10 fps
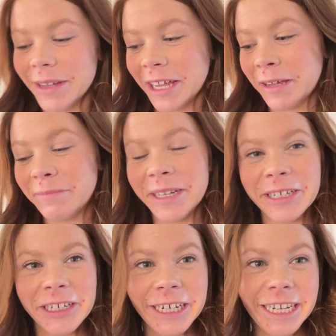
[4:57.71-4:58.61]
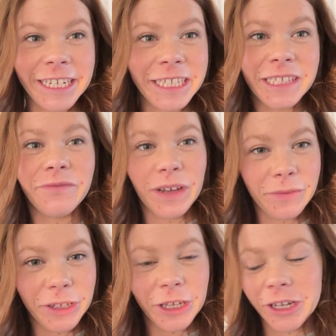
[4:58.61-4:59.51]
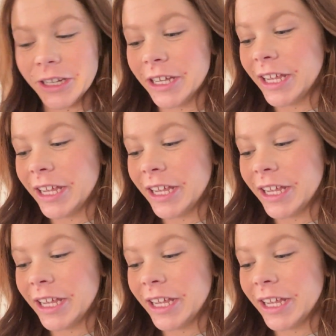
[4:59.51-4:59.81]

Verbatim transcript: I'm hungry and it's five o'clock